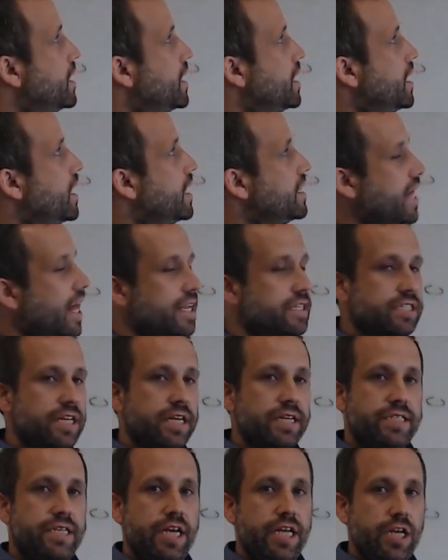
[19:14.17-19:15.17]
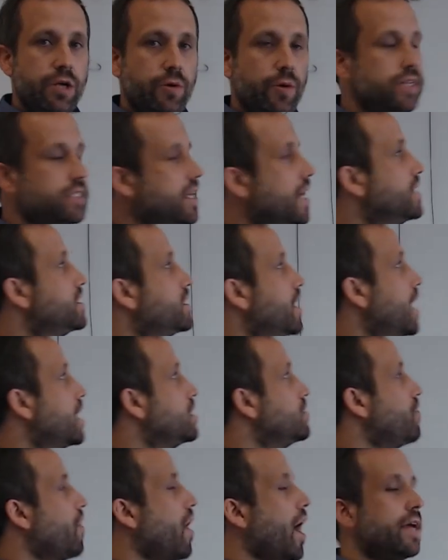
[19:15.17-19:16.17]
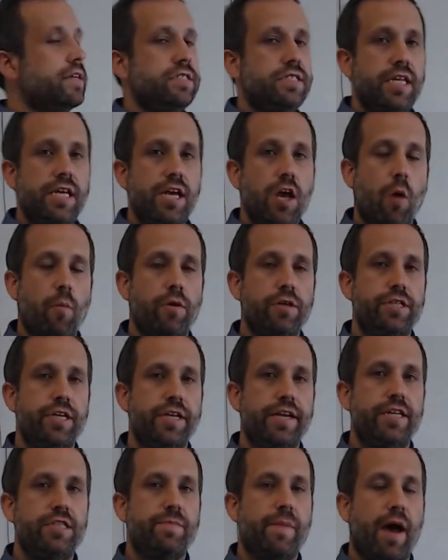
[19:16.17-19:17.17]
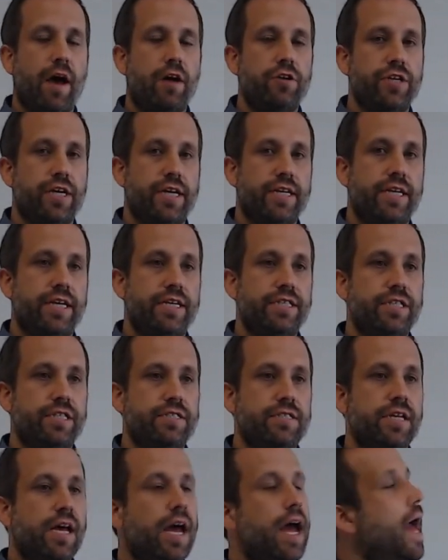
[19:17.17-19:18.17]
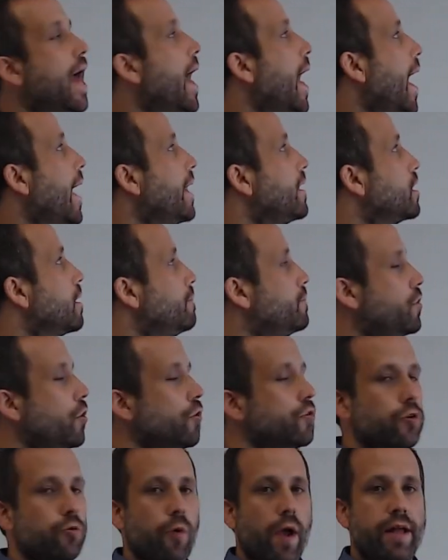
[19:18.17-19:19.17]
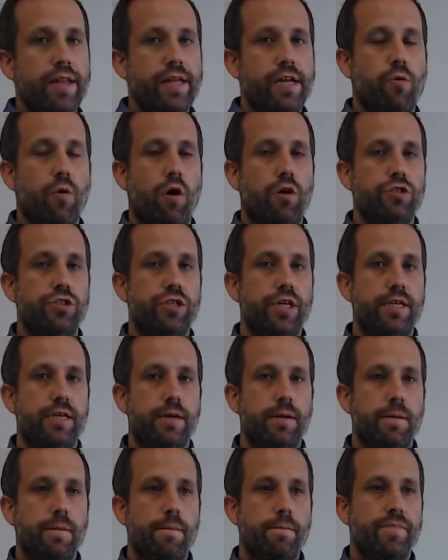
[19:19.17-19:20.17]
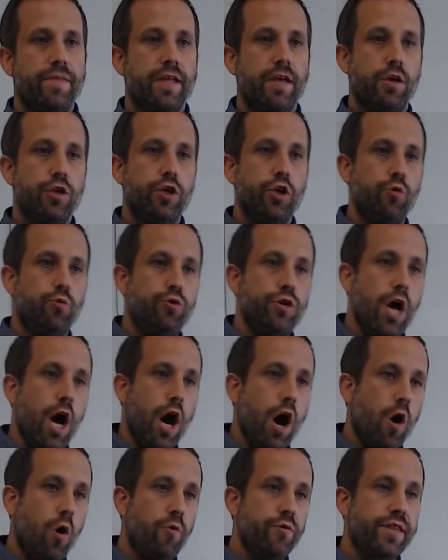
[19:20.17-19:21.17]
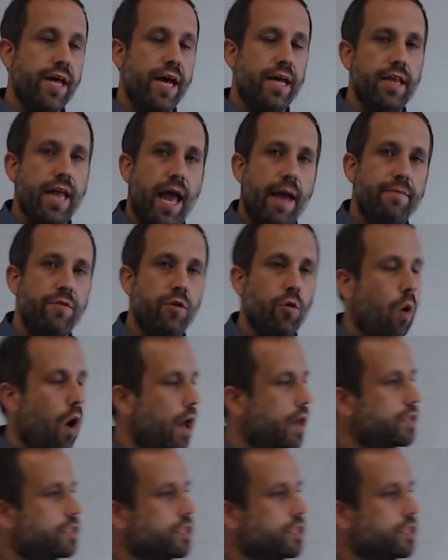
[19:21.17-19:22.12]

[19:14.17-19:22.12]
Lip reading: that is continuous and satisfies the homogeneous boundary conditions and compute the Rayleigh quotient, you know that lambda 1 is going to